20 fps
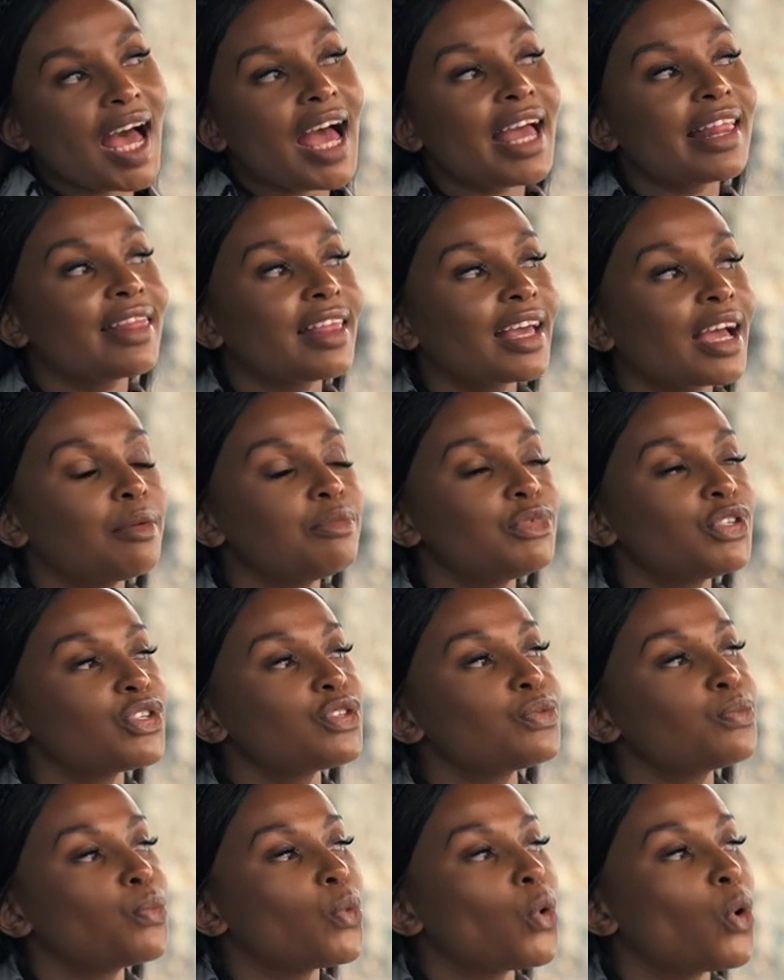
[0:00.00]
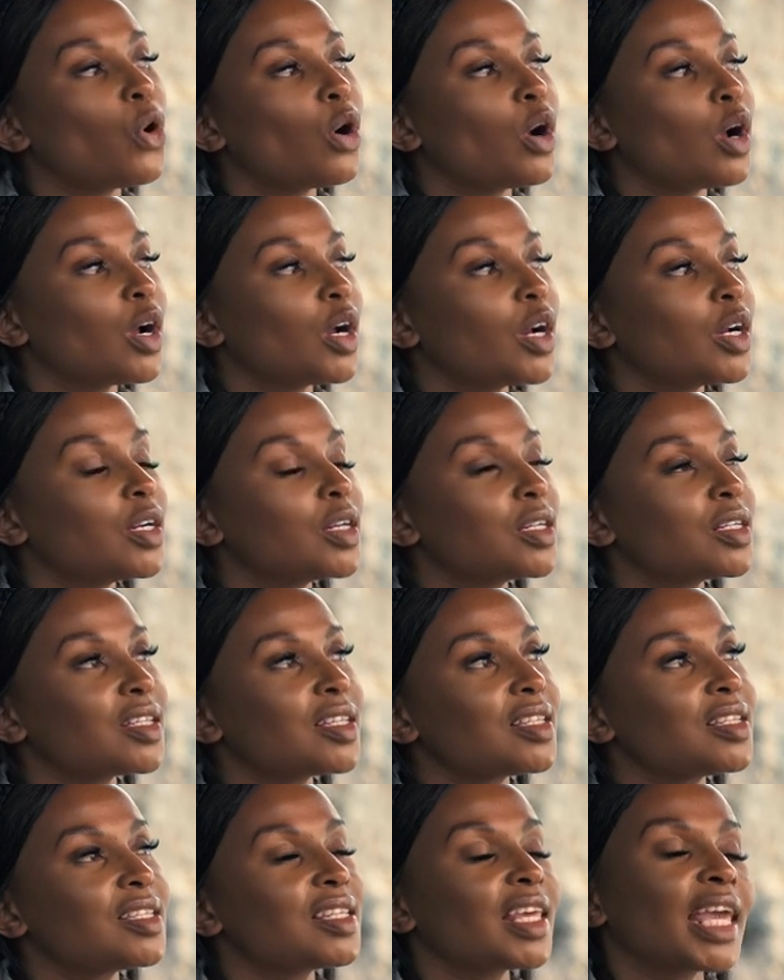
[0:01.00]
I think I'm just more
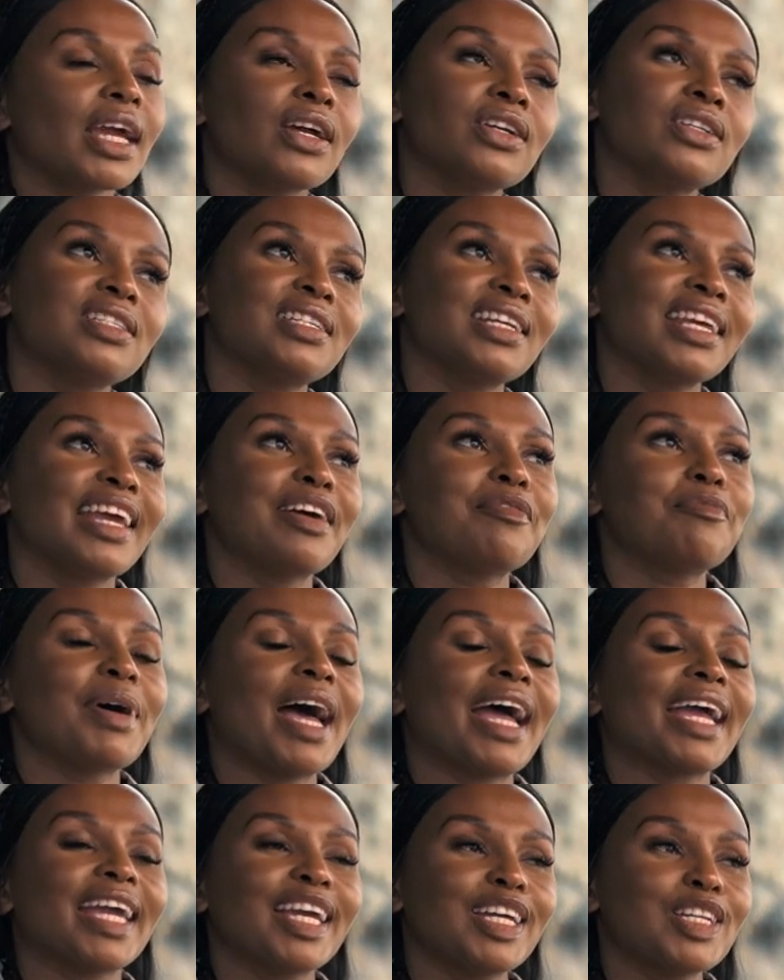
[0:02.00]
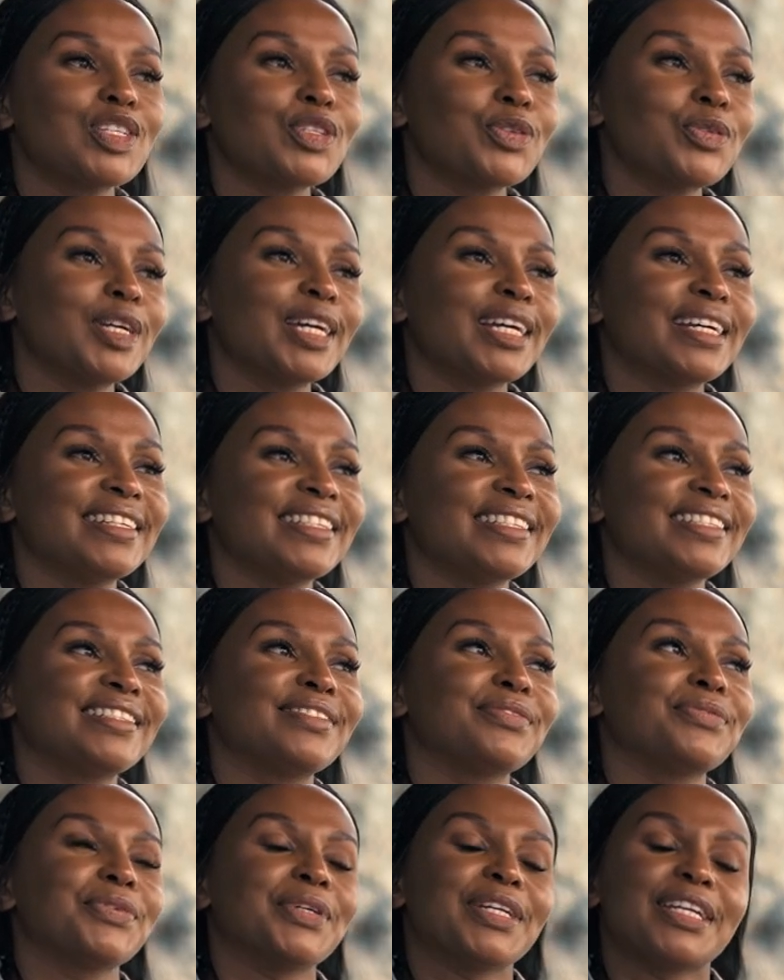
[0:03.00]
scared to get back into it, because
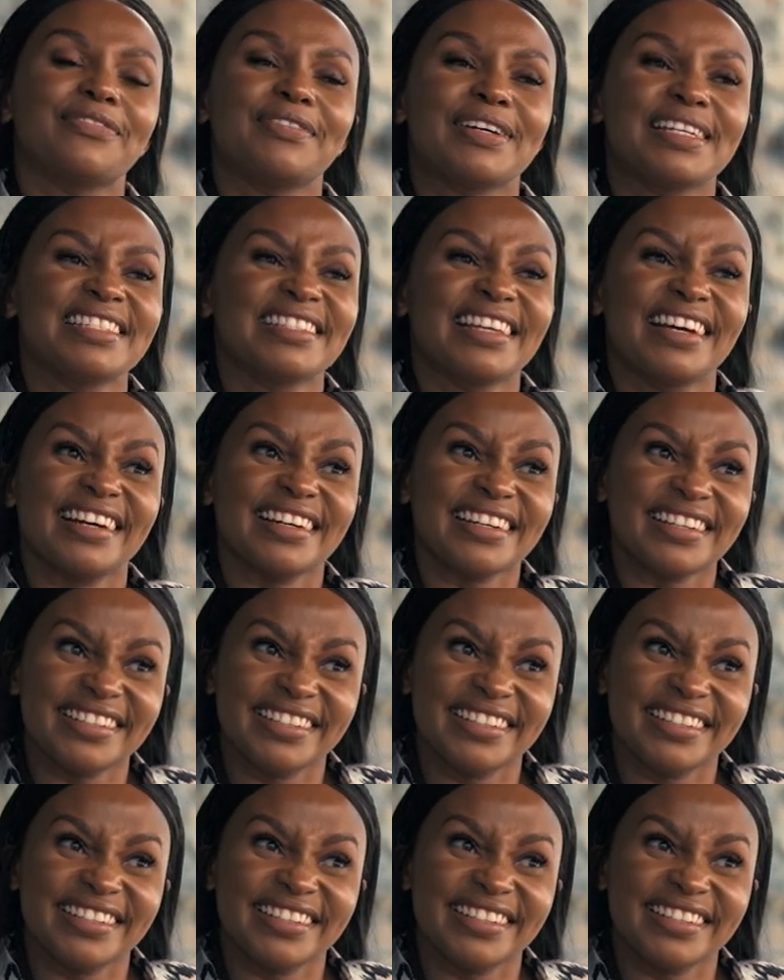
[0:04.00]
what if I suck?